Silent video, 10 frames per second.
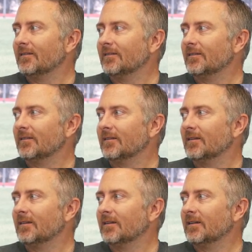
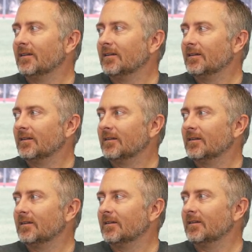
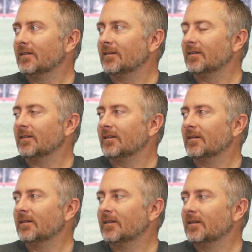
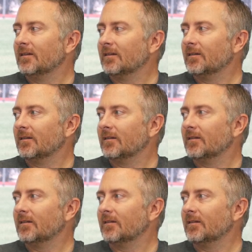
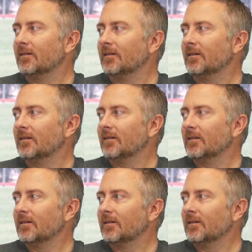
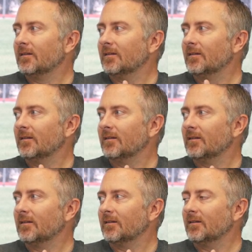
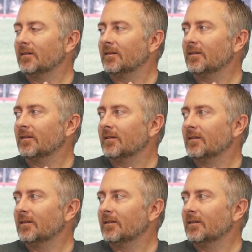This person isn't speaking.